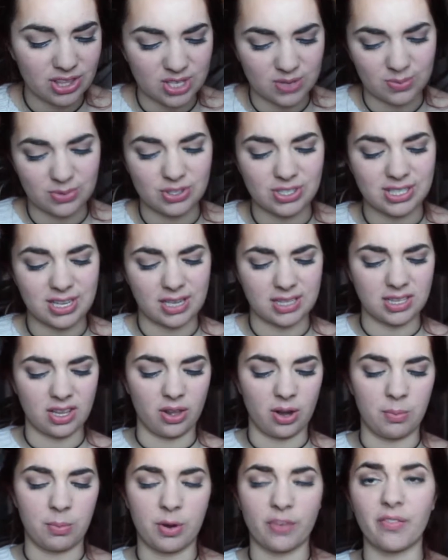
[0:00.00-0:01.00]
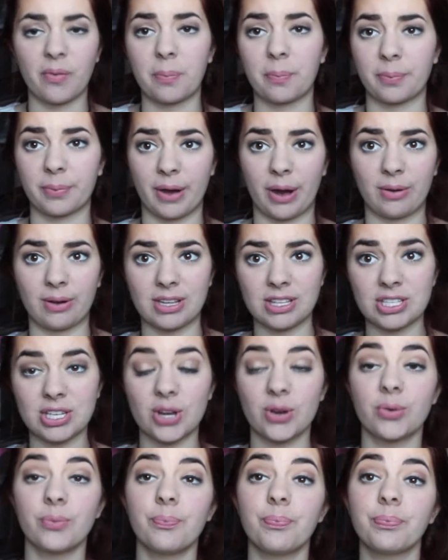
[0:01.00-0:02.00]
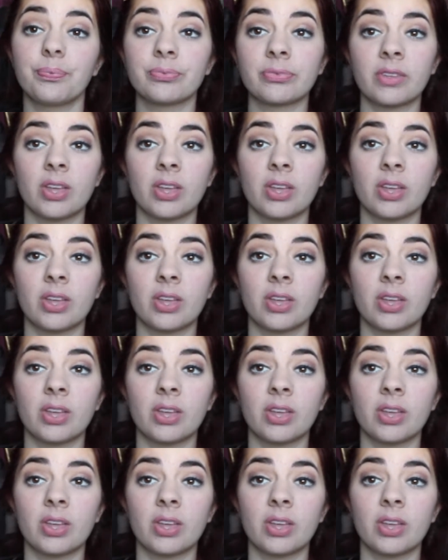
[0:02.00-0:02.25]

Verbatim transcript: This one just has a little more of a brownie tone,